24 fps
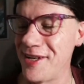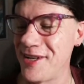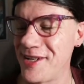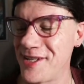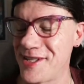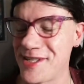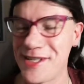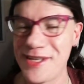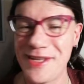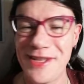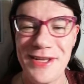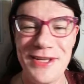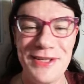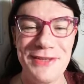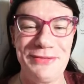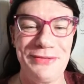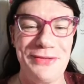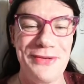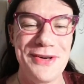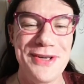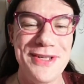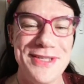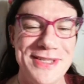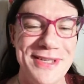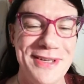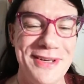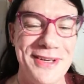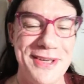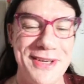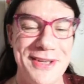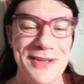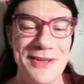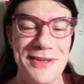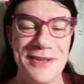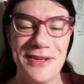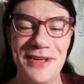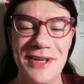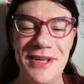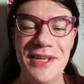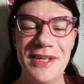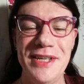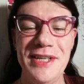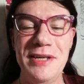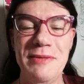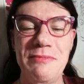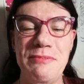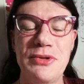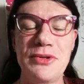You can just hear this voice, like,
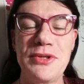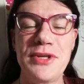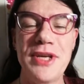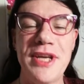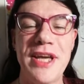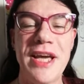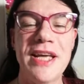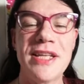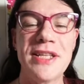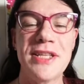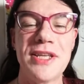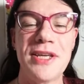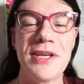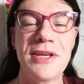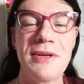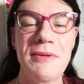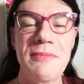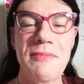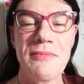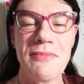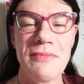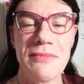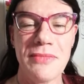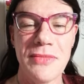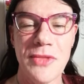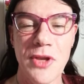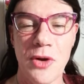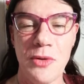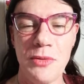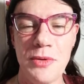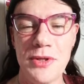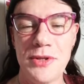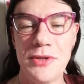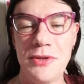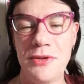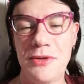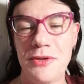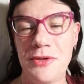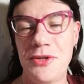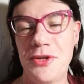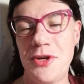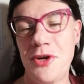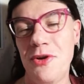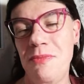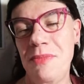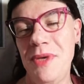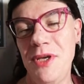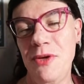"Pussycat, I wish you to
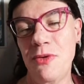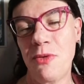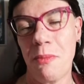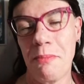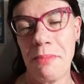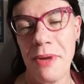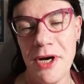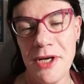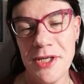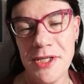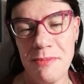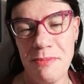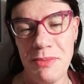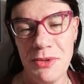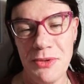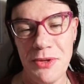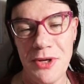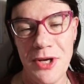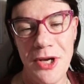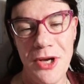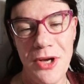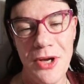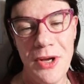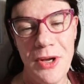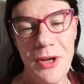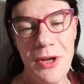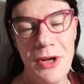show me your passbook."